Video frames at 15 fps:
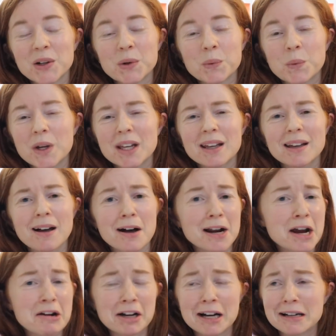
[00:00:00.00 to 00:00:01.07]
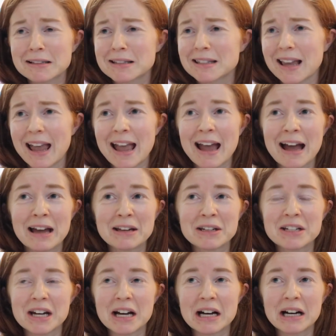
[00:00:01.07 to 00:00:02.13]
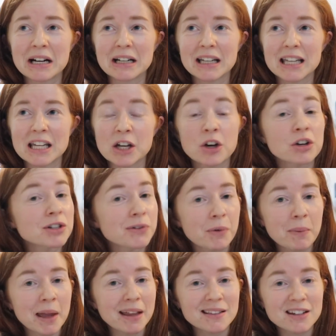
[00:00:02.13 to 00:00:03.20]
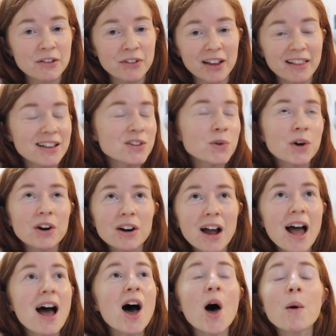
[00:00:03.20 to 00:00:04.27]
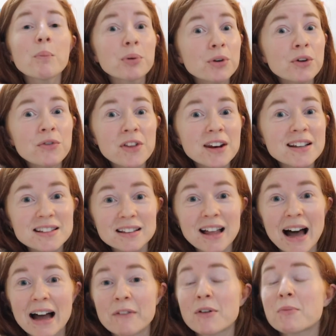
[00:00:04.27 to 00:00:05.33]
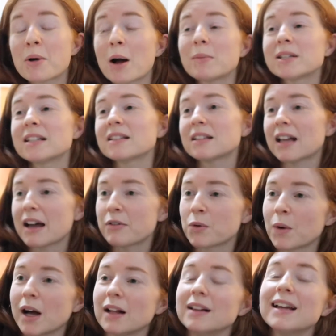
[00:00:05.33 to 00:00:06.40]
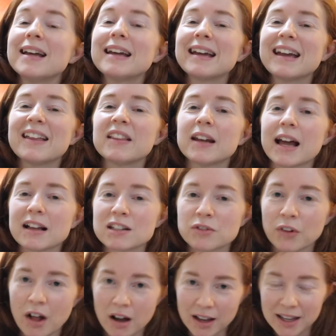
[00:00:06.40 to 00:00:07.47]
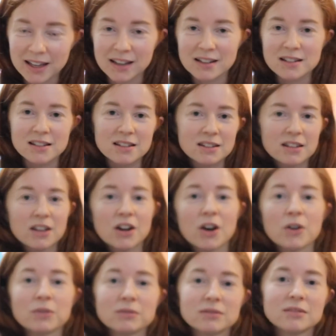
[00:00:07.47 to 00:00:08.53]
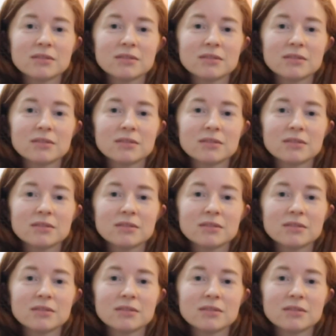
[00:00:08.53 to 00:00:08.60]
we got haircuts, and he cooks for me and stuff like that. So Kurt, I'll prove that he's alive. I promise he's alive and well in the next vlog. He is, you know,